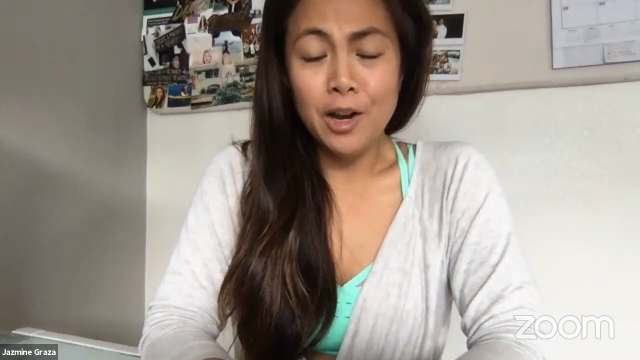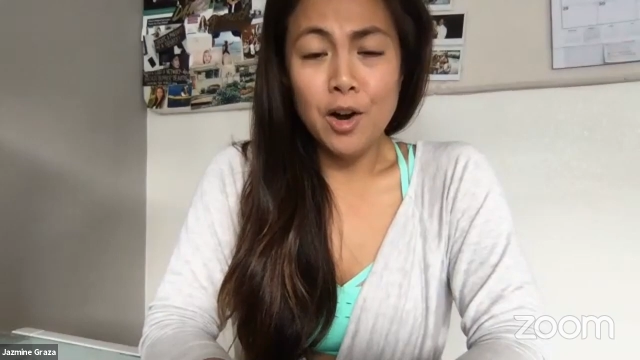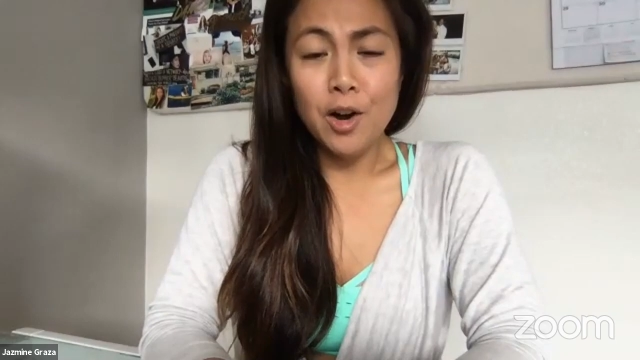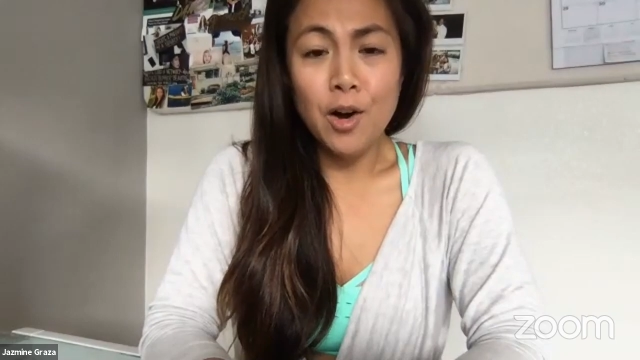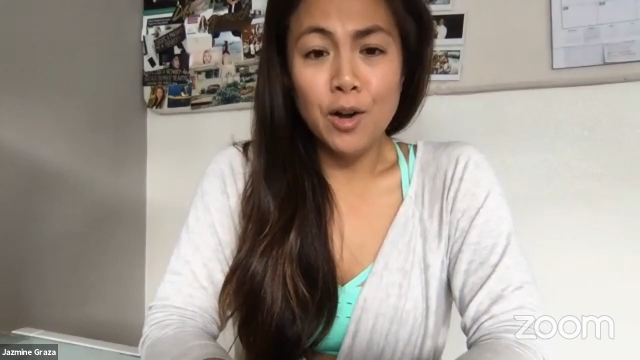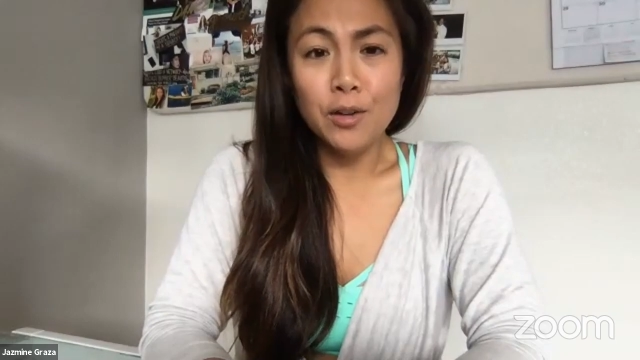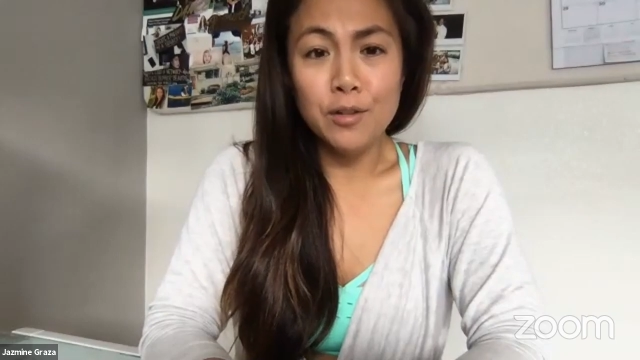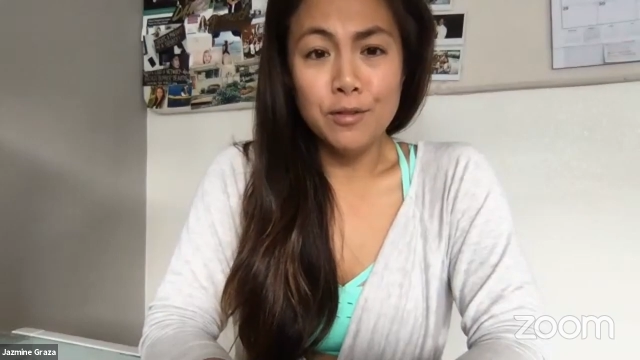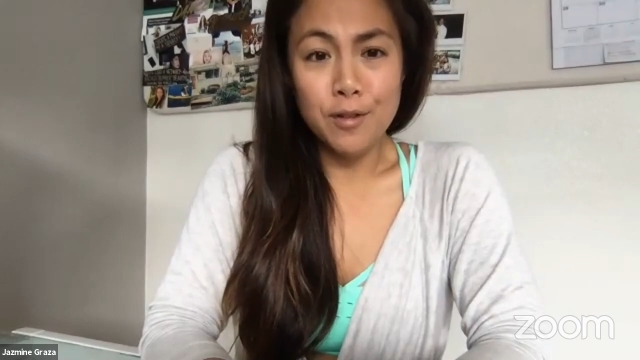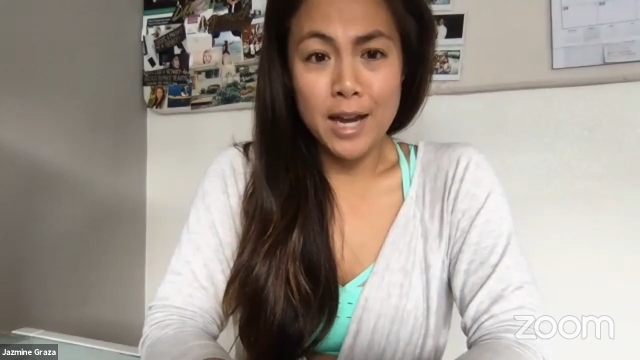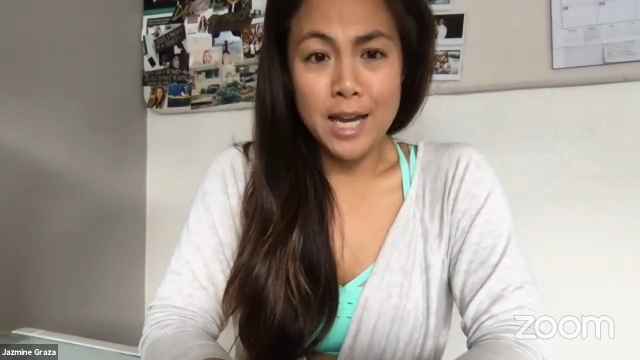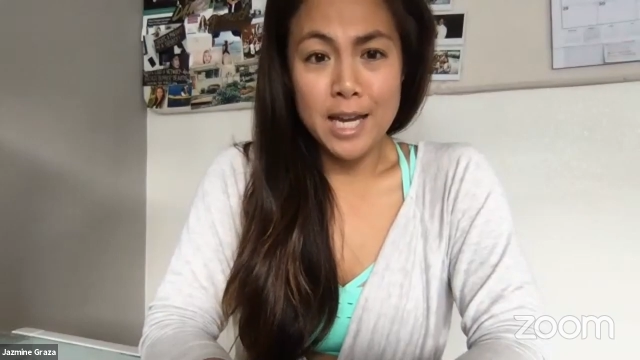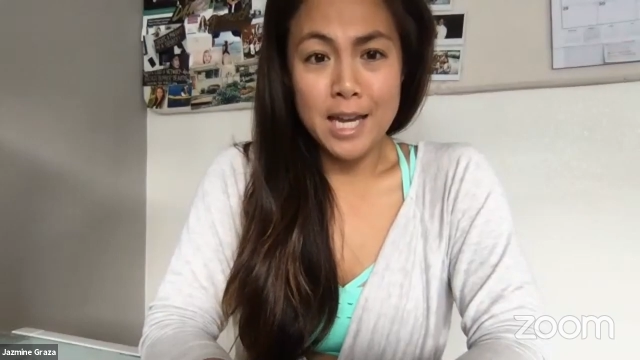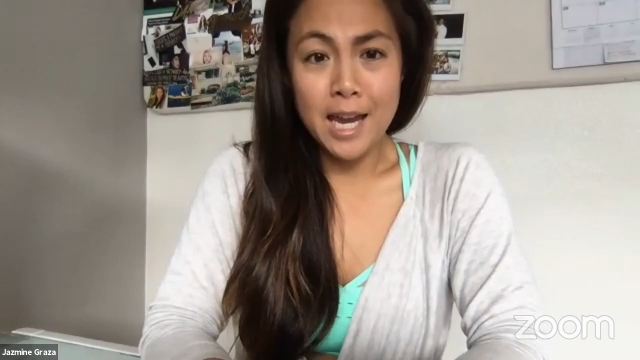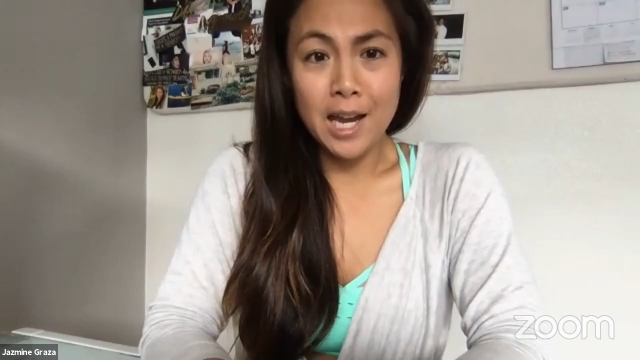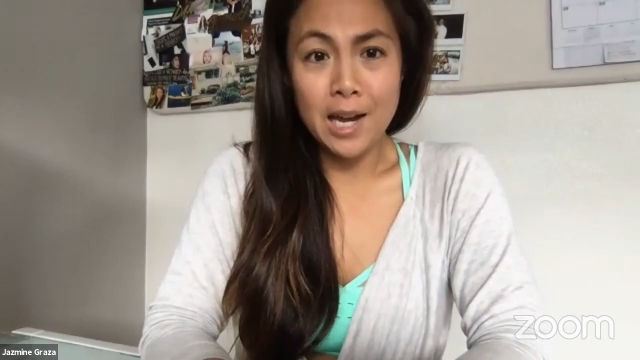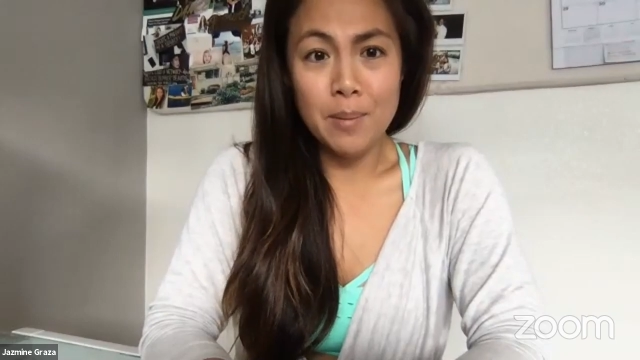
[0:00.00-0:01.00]
called Fight
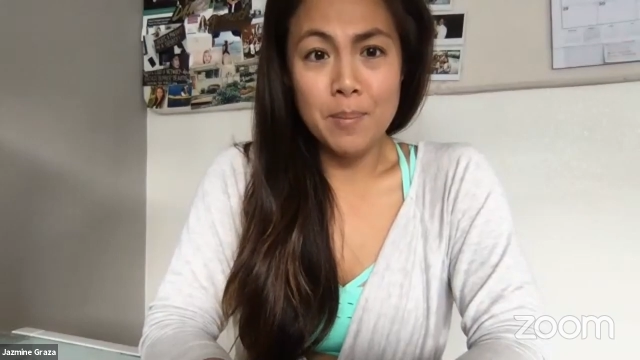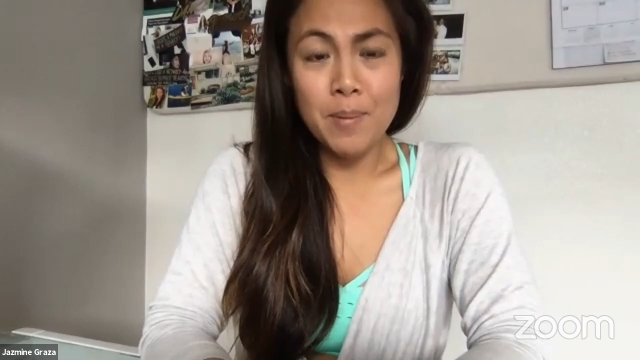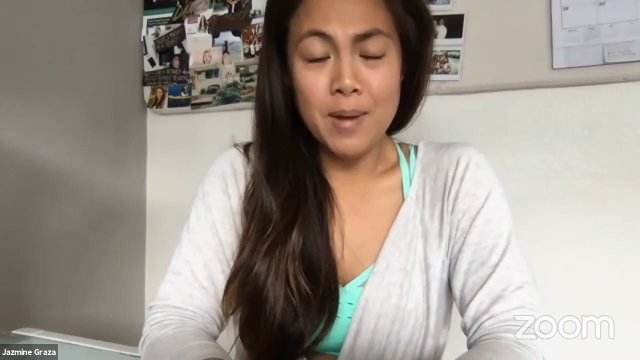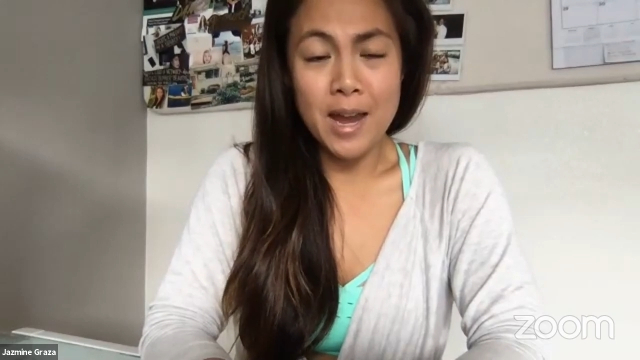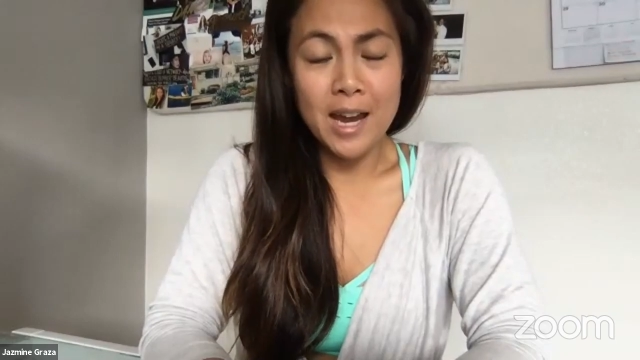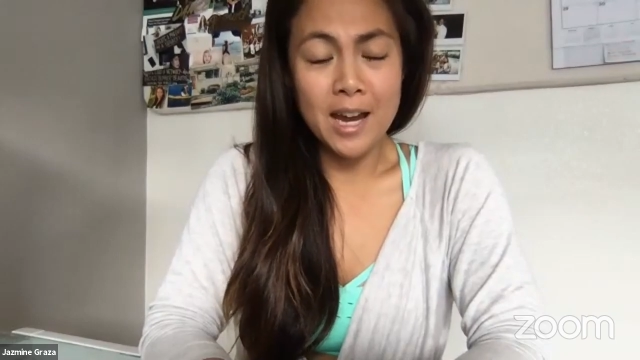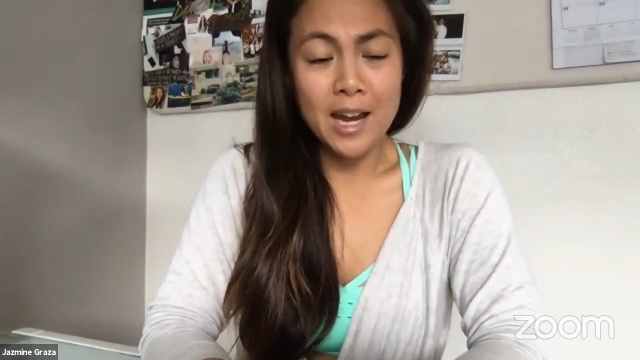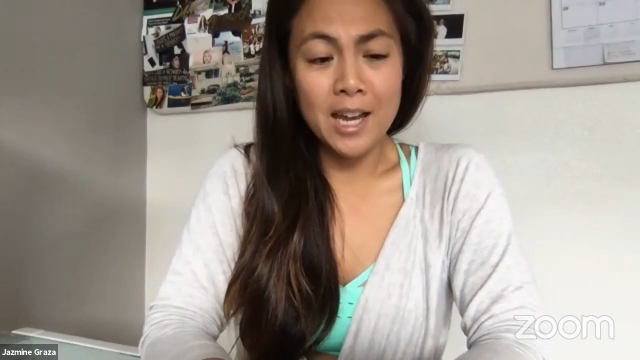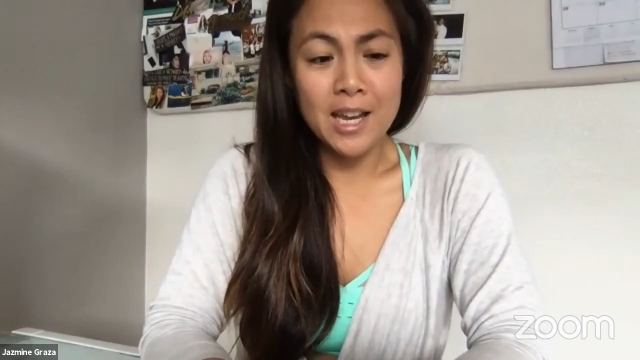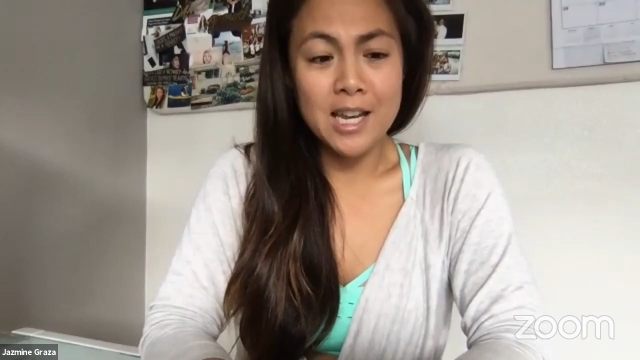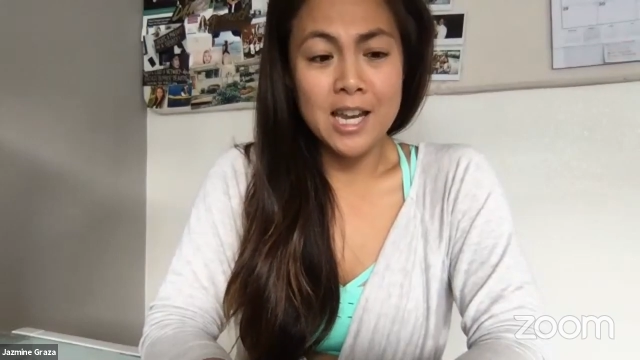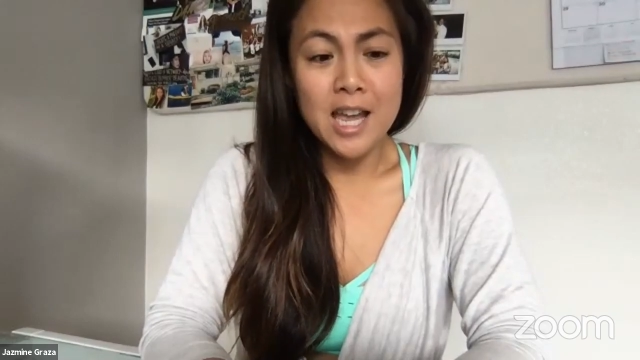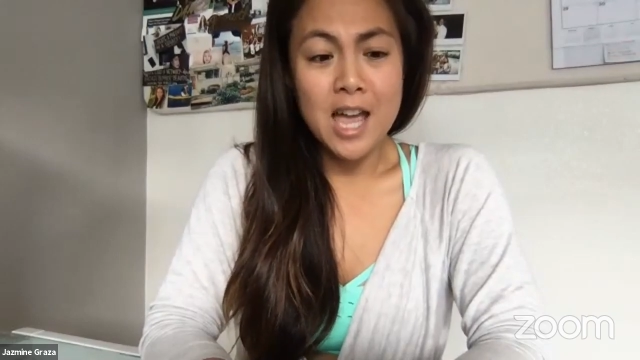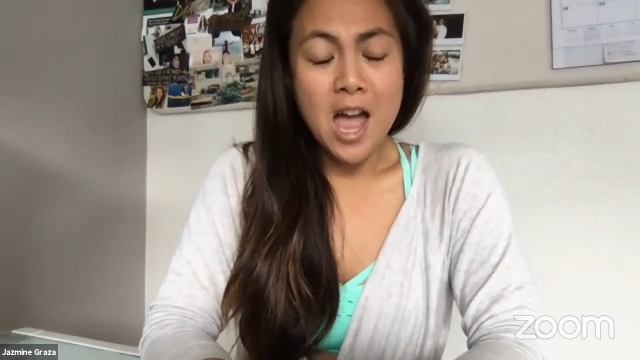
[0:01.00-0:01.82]
Camp, and